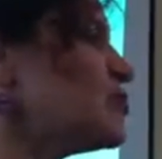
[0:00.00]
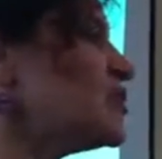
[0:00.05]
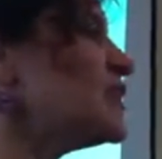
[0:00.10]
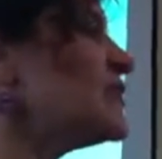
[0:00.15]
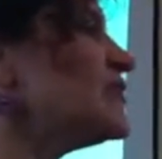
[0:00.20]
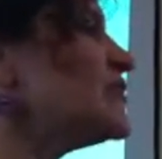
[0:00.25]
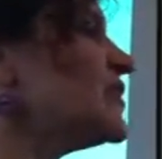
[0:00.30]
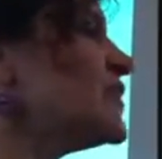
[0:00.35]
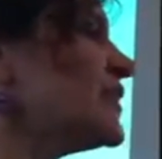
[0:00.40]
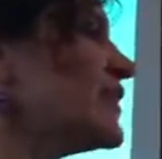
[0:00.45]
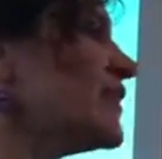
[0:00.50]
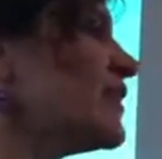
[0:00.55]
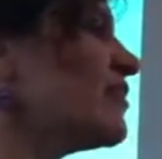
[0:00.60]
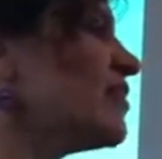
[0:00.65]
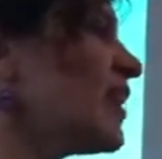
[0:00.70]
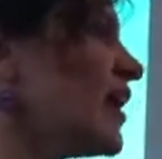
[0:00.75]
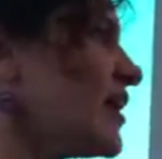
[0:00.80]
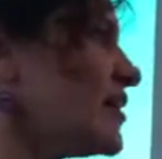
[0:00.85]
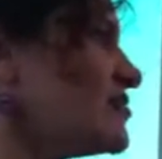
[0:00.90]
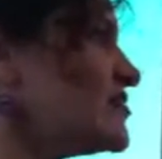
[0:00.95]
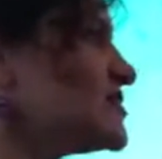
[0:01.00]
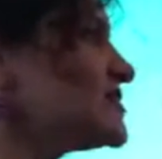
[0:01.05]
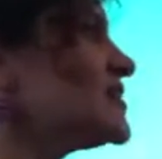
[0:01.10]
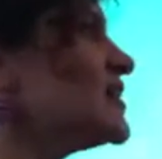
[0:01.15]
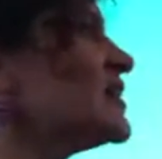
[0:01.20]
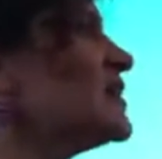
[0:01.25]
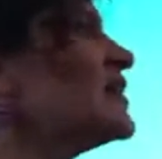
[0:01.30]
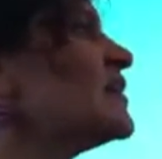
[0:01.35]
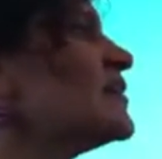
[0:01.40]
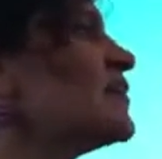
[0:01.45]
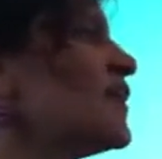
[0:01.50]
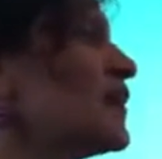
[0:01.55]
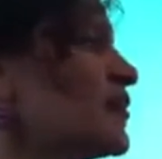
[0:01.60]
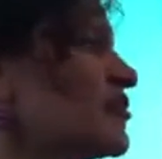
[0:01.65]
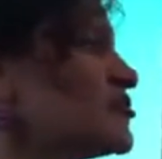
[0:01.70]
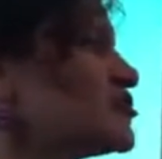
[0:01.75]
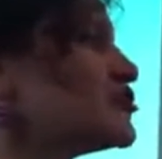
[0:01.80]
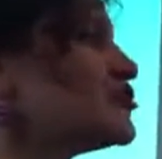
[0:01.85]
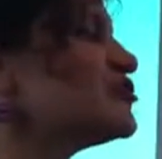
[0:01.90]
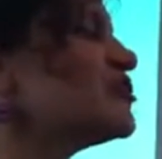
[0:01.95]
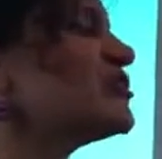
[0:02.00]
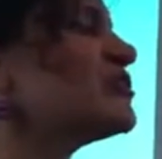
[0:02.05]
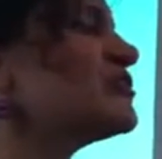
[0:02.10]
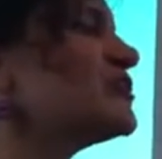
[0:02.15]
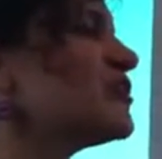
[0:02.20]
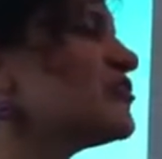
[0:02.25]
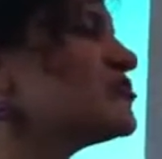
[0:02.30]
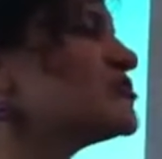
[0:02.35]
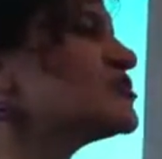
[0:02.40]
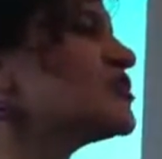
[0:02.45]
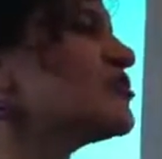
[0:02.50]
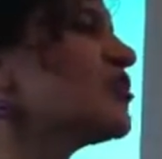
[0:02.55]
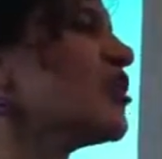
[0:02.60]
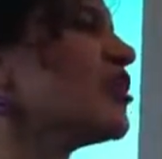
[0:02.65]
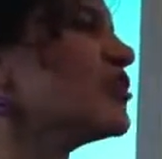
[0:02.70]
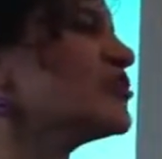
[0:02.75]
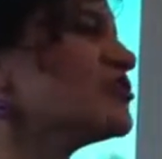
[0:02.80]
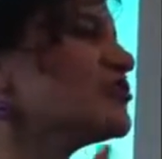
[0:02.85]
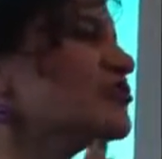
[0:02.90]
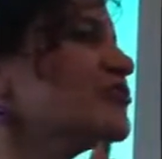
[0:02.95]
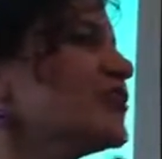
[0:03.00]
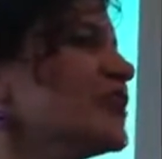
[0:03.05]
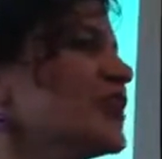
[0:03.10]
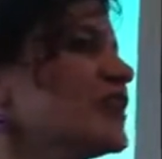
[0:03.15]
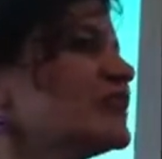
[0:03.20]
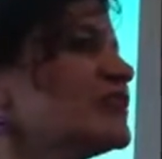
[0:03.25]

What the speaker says: who live in their lives there? So there is a lot of